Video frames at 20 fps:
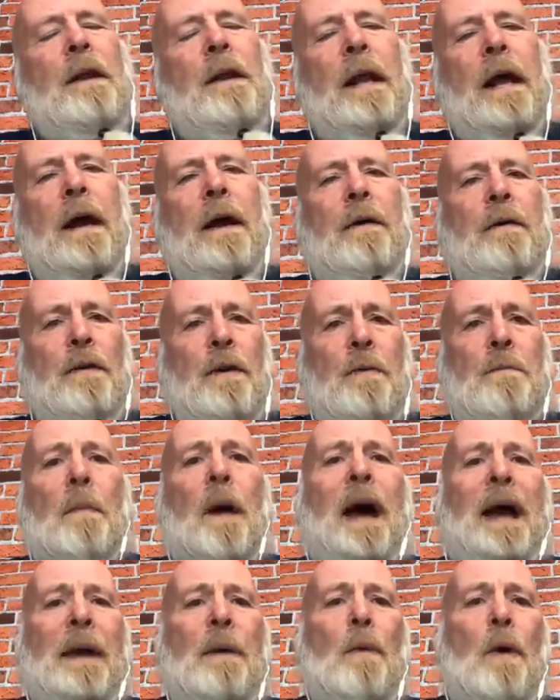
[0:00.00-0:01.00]
Now you
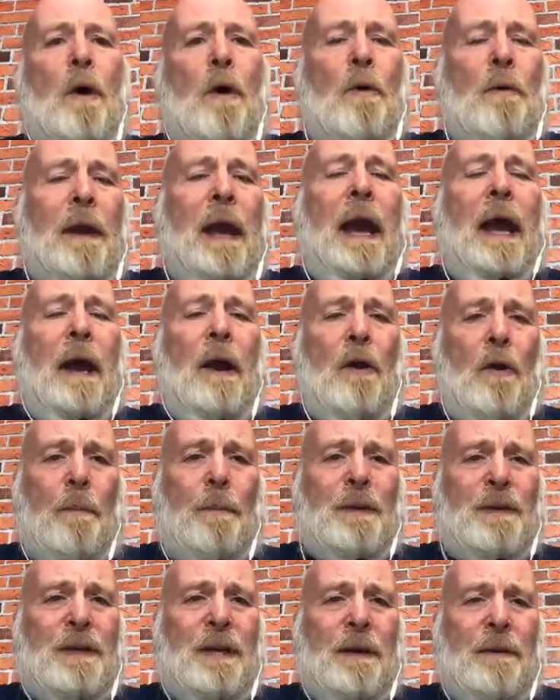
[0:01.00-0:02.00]
may well get an
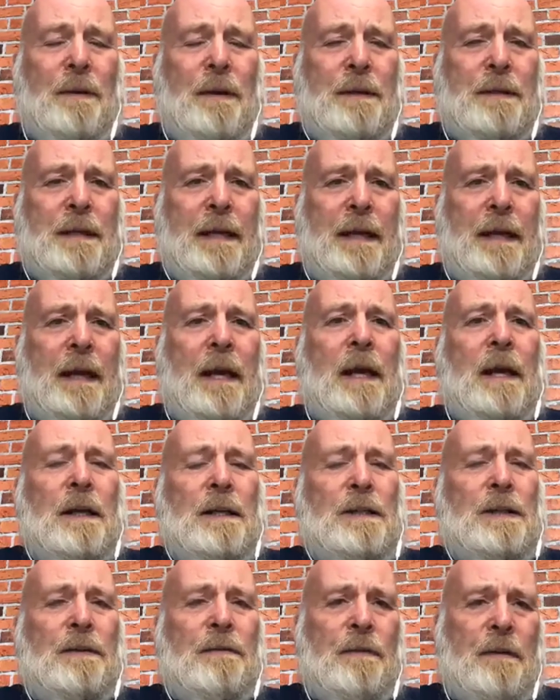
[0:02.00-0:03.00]
opportunity
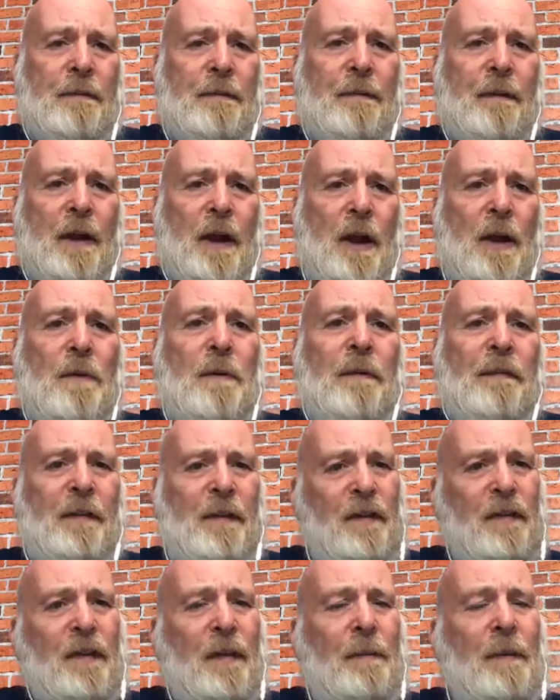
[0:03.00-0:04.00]
to review. If
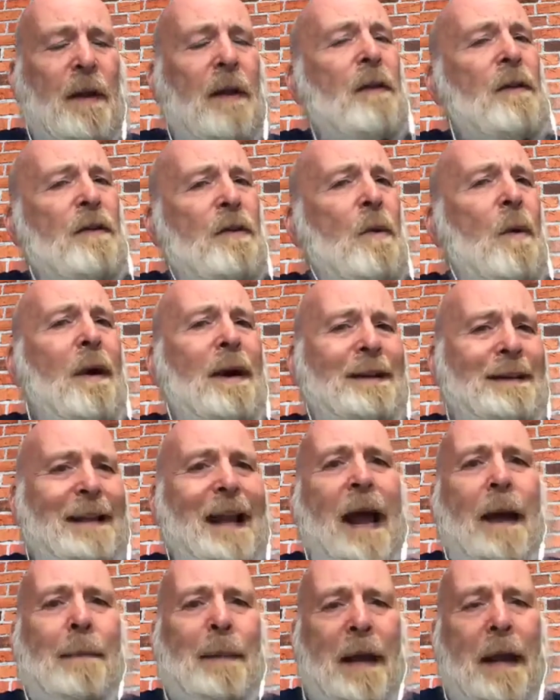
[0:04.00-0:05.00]
it's something that's quite
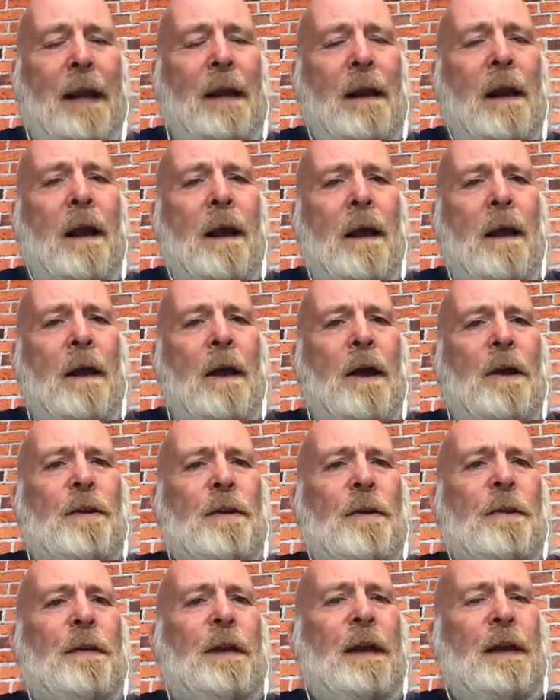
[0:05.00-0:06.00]
damning
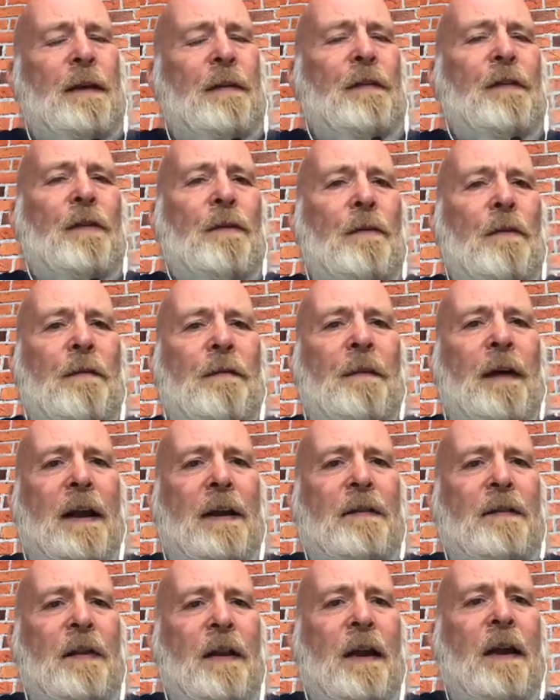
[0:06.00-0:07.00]
and you think it's going to
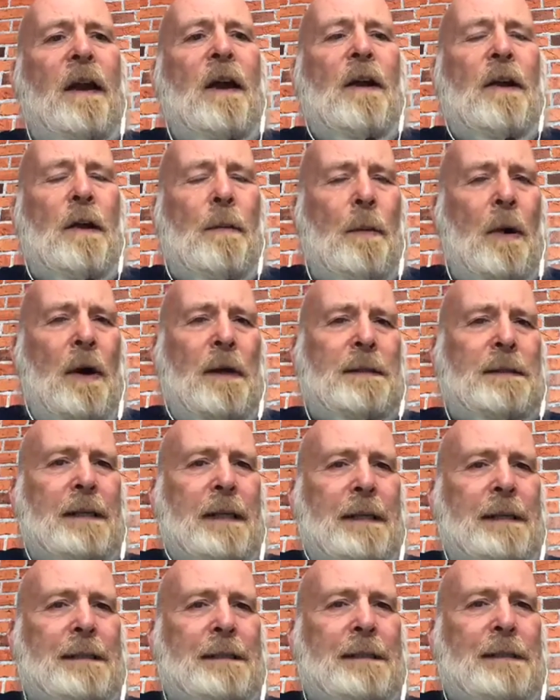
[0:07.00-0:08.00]
affect it, you might
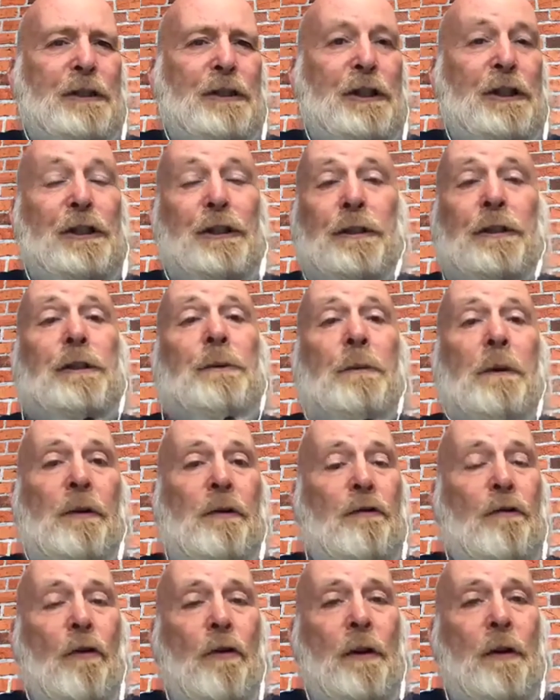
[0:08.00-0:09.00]
take a decision to
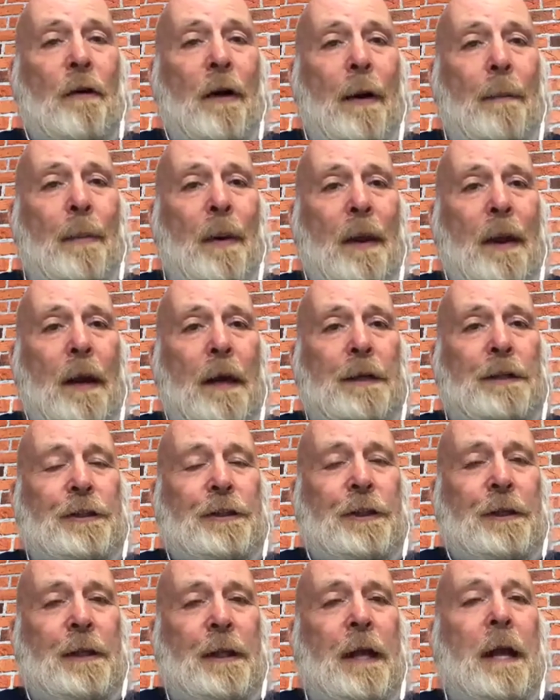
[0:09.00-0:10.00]
withdraw your
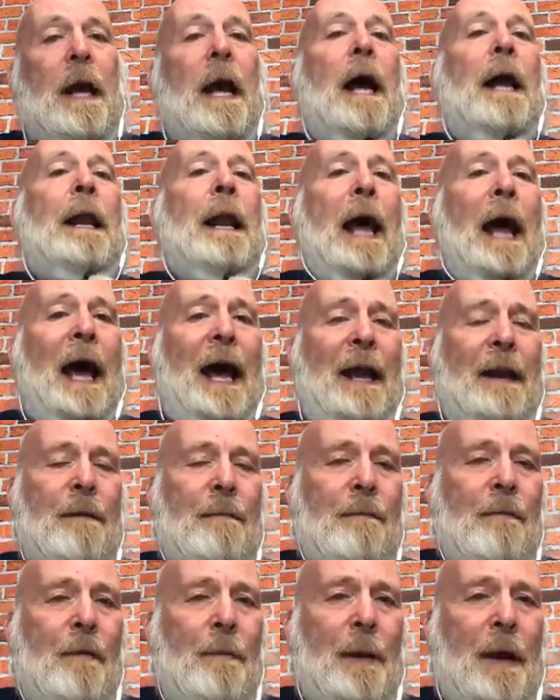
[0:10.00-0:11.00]
application and add
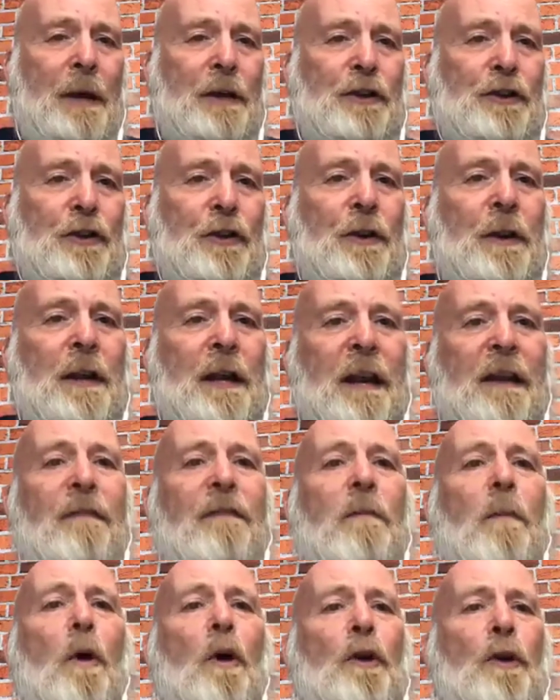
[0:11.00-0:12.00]
information
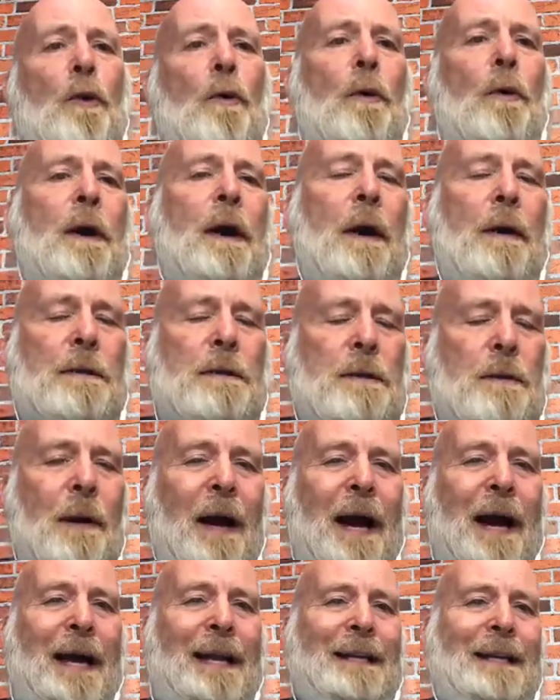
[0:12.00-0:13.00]
if what you are going to
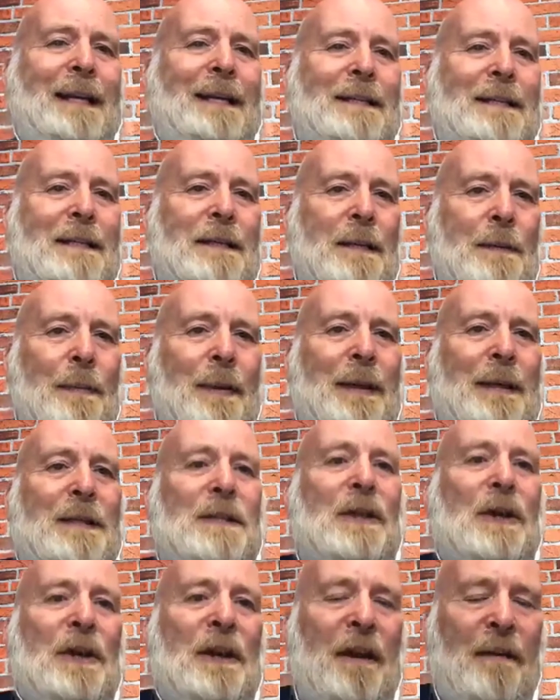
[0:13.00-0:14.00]
add is to be
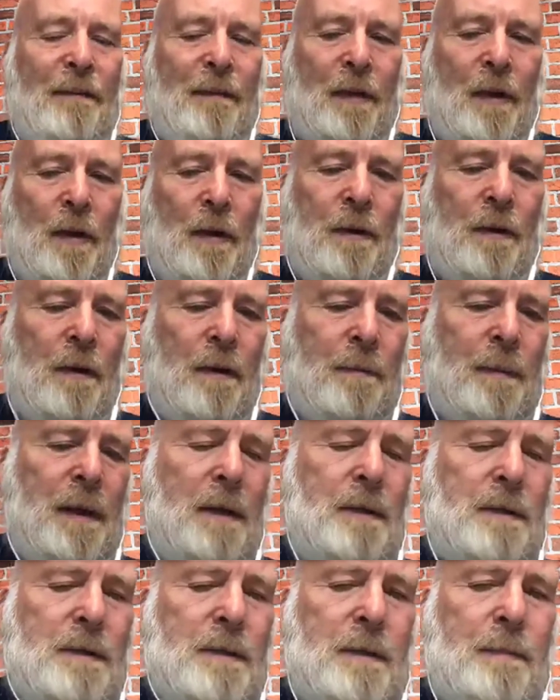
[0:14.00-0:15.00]
significant,
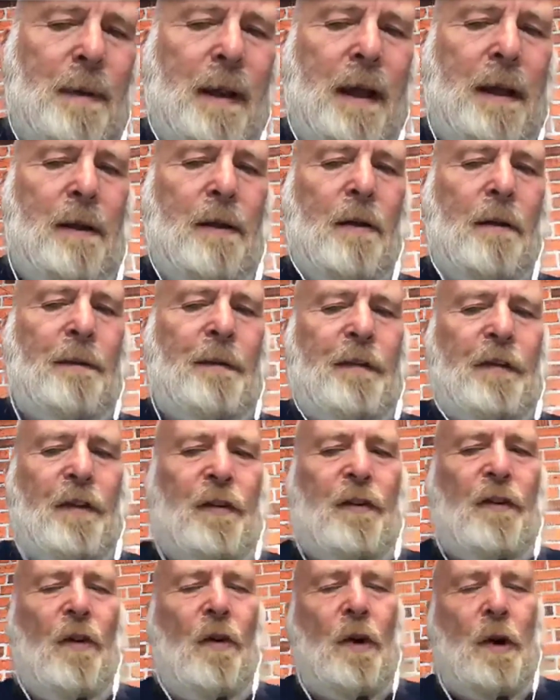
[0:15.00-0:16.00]
because the planning officer
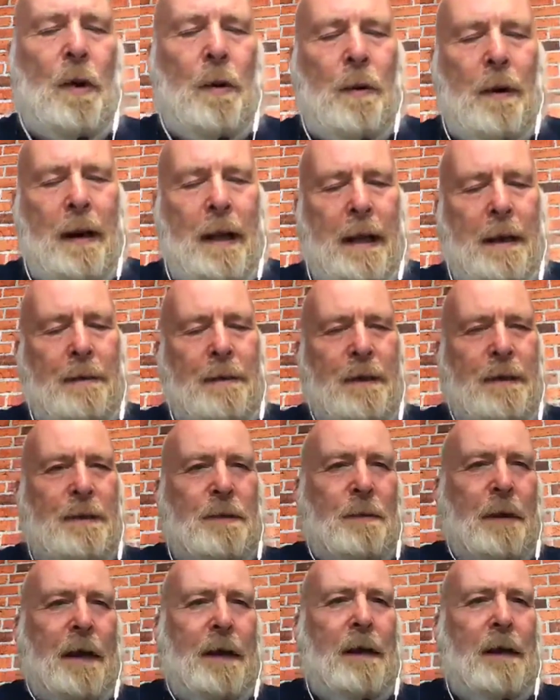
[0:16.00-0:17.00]
is not going to allow you to